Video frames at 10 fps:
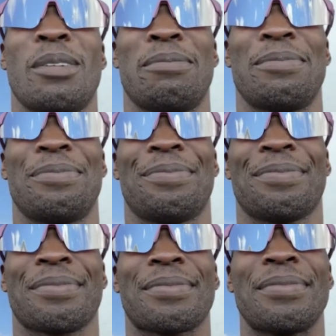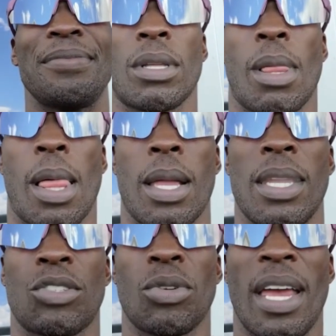up
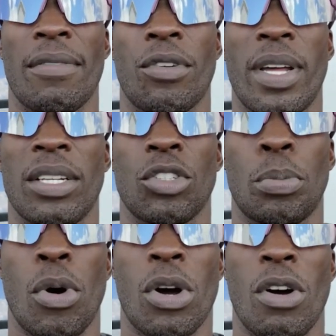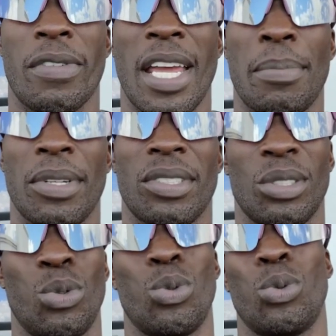unless you have credits or park off campus.
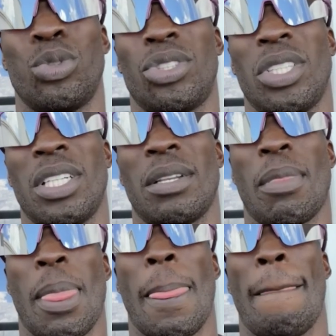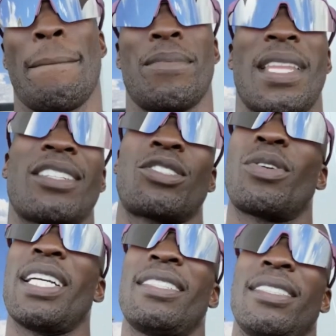Oh shit, that's
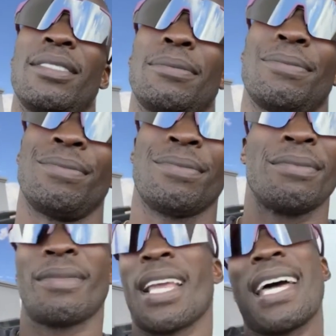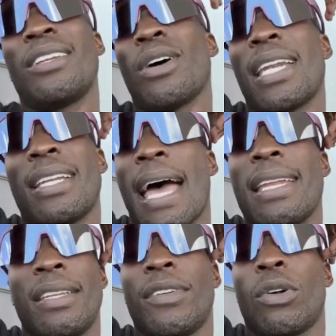crazy. I didn't know. I didn't.
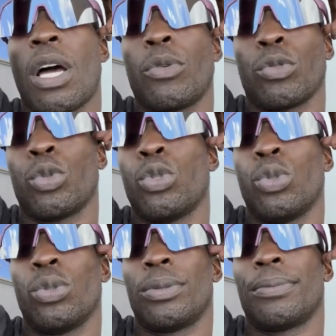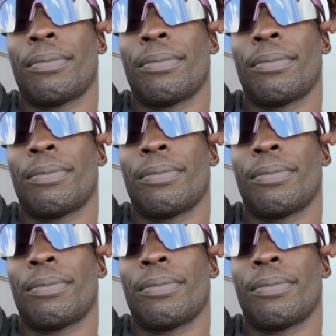I didn't even know that was a rule.